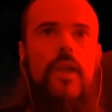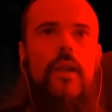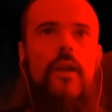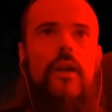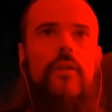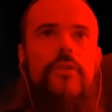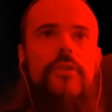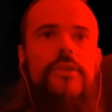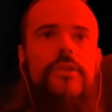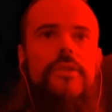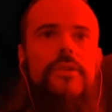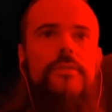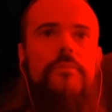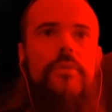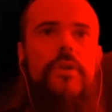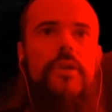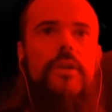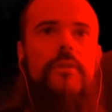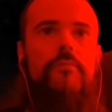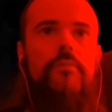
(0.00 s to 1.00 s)
This is
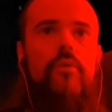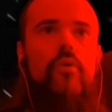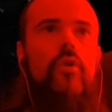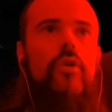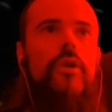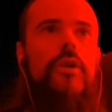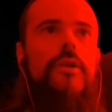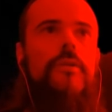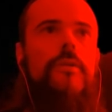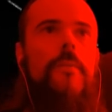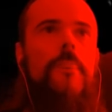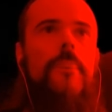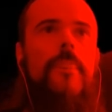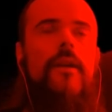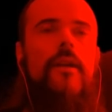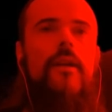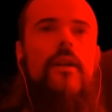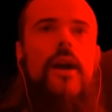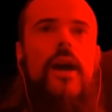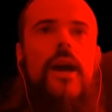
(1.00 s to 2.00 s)
pretty important.
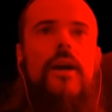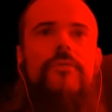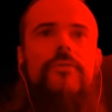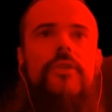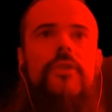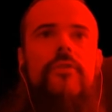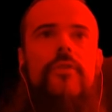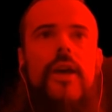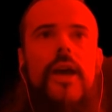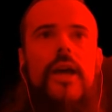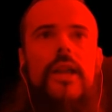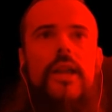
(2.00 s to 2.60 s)
After that, I